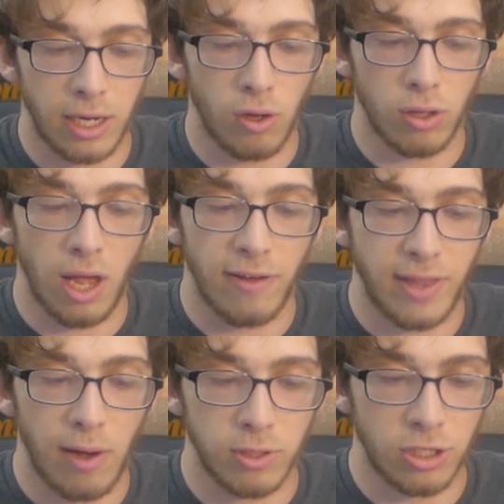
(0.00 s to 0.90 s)
I know a lot of
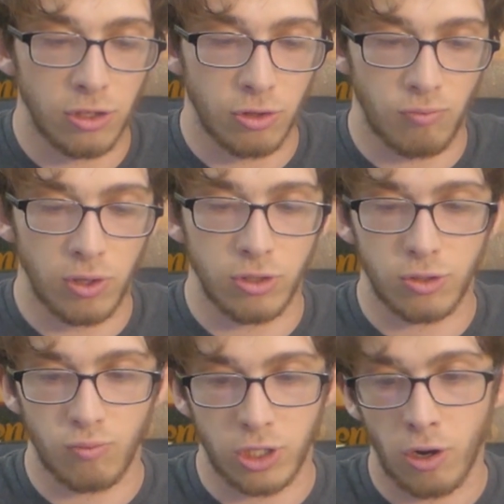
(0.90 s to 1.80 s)
that was to do with
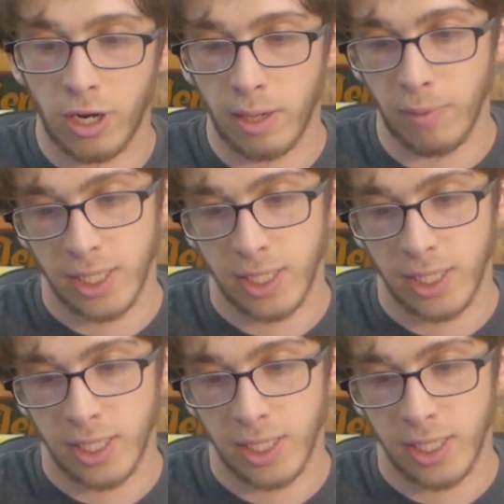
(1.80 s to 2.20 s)
Ruud's returning,